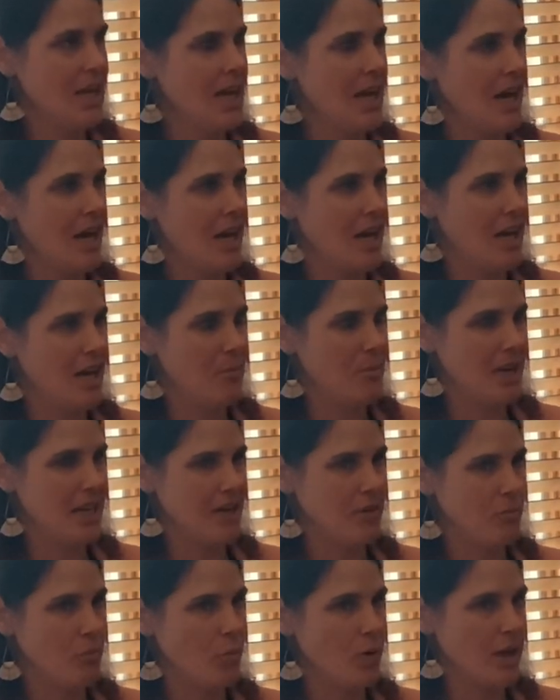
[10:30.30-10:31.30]

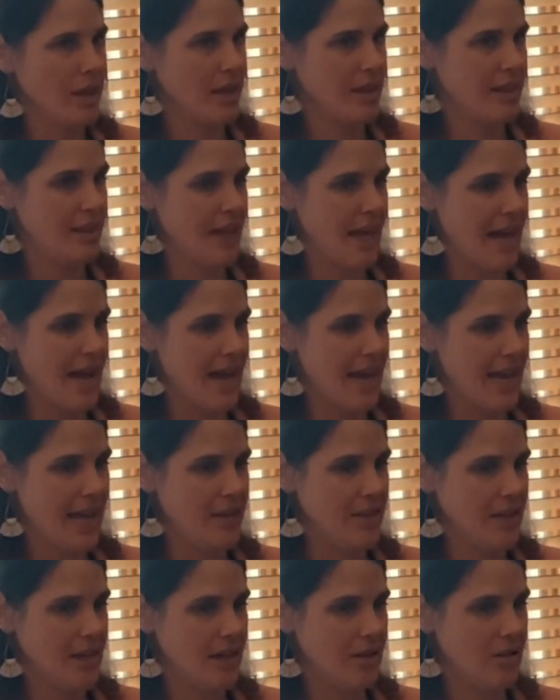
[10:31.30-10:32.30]
And with that,
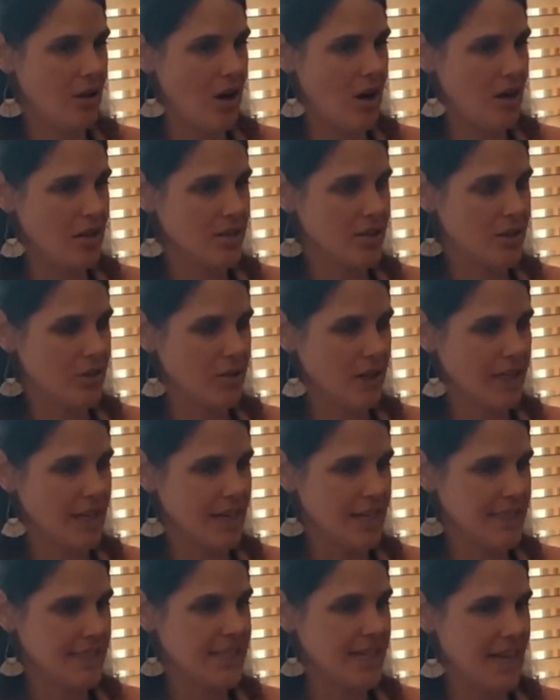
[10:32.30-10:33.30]
and then also, like
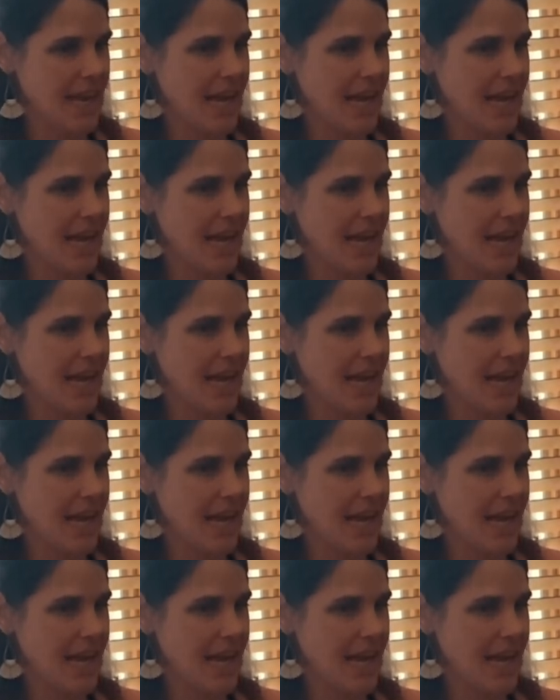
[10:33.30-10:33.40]
I said,